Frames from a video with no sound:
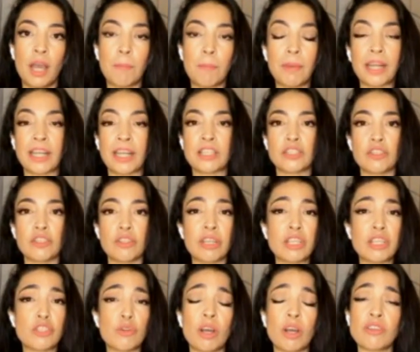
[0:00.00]
But considering
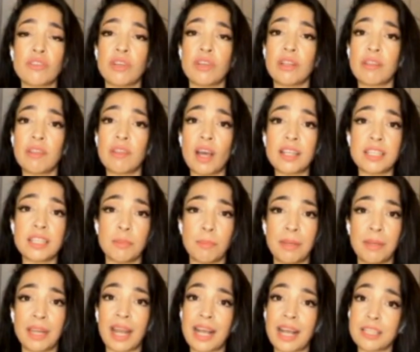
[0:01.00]
two hundred thirty
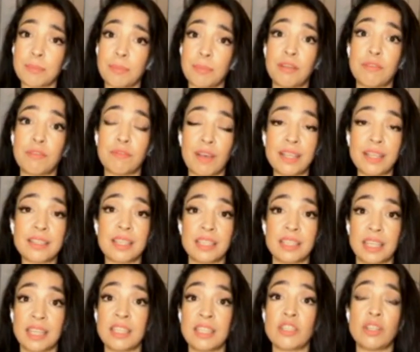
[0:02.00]
million has been invested
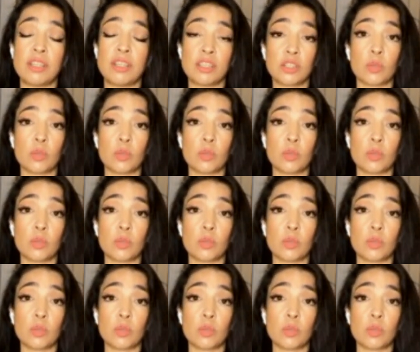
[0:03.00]
into this